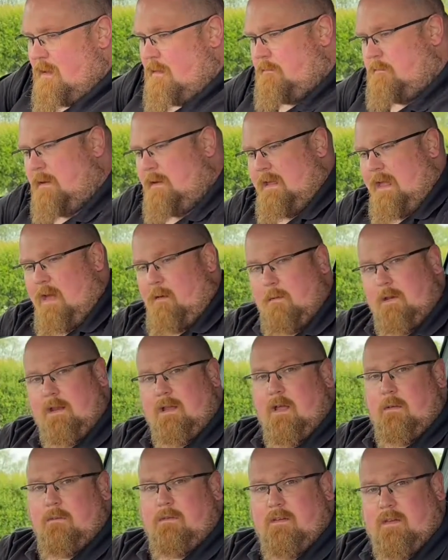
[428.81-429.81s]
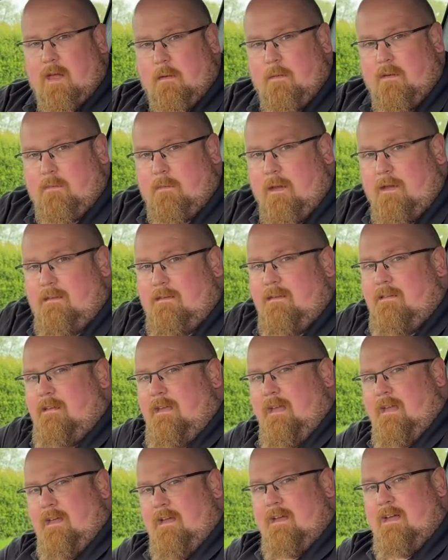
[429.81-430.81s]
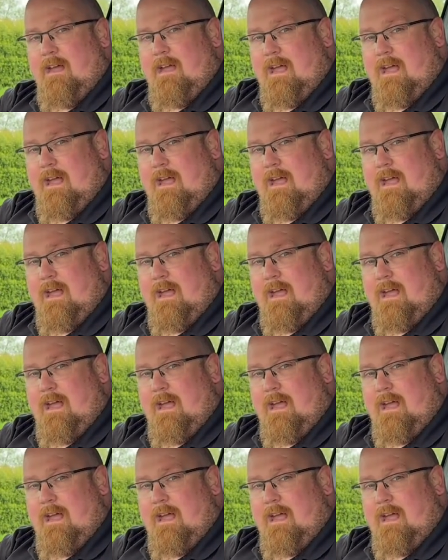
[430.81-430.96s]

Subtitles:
But yeah, when it comes to cubby spaces here